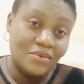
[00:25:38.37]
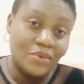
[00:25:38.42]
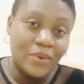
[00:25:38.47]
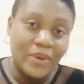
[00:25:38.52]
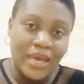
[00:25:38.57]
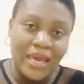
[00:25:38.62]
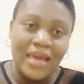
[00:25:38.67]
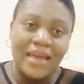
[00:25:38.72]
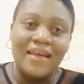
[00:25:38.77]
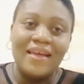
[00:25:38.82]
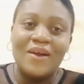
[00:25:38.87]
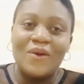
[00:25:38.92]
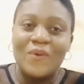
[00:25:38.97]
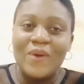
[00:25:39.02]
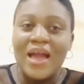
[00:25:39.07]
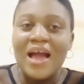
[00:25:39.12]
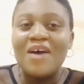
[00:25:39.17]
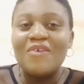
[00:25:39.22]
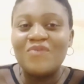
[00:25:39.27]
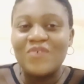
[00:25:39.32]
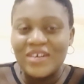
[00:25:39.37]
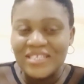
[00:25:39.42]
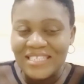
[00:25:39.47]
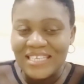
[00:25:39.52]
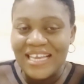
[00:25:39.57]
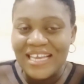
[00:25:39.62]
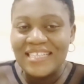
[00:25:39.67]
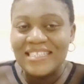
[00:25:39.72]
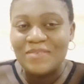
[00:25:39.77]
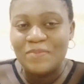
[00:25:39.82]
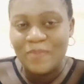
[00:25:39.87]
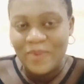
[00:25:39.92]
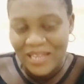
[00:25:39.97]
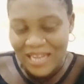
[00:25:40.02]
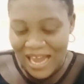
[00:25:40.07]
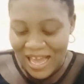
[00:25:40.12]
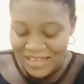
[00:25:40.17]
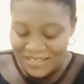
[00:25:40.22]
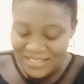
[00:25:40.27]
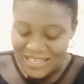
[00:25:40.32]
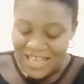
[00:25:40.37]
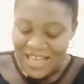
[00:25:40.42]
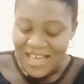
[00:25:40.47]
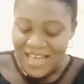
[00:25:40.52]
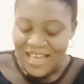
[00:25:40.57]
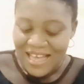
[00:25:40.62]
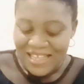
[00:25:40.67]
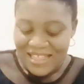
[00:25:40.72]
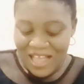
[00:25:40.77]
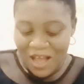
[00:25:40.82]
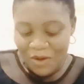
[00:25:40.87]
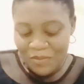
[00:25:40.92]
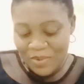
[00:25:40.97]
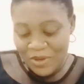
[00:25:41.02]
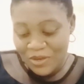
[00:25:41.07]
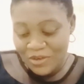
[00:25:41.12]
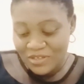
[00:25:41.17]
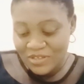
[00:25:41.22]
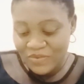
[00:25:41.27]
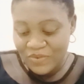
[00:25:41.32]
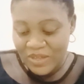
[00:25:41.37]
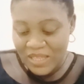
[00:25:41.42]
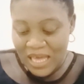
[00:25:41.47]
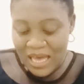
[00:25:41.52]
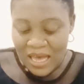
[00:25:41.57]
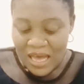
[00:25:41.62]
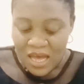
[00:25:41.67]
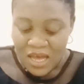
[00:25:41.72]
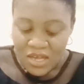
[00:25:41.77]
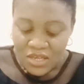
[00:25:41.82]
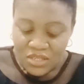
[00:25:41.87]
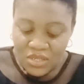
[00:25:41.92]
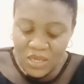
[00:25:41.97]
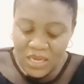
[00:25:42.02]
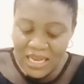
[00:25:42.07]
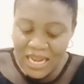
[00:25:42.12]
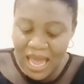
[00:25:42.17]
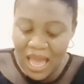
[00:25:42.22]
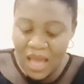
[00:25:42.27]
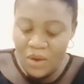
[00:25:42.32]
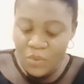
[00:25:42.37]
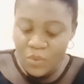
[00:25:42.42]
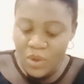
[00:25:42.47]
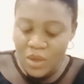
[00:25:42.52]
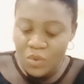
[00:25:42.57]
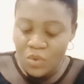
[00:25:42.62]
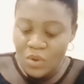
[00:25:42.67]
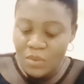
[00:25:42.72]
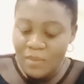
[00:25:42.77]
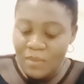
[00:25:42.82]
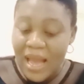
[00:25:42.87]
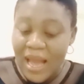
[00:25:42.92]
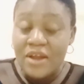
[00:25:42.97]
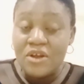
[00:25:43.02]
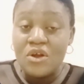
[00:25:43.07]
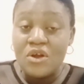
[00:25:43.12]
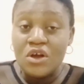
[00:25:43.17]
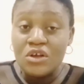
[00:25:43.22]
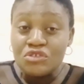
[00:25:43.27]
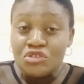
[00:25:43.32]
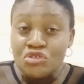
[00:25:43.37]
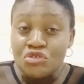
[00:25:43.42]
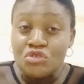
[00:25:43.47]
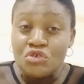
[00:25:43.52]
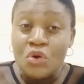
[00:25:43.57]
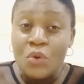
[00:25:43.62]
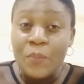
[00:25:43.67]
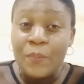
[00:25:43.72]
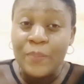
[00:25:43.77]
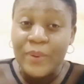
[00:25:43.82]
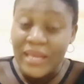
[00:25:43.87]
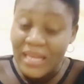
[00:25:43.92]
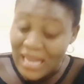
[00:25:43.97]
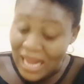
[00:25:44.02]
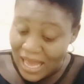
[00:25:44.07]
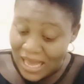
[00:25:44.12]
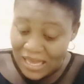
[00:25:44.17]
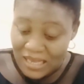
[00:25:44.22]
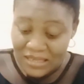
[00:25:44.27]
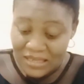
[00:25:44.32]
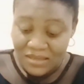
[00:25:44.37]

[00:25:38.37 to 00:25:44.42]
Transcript: Okay, we have 48 pillars that will be used for that. So now we will minus 2 pillars